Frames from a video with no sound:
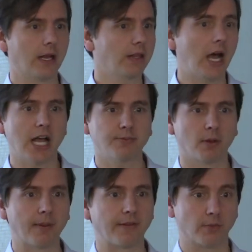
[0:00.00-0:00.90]
not the
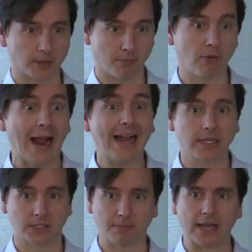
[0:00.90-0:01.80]
hospital paying for it, the
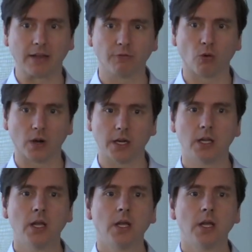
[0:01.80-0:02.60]
practice paying for it,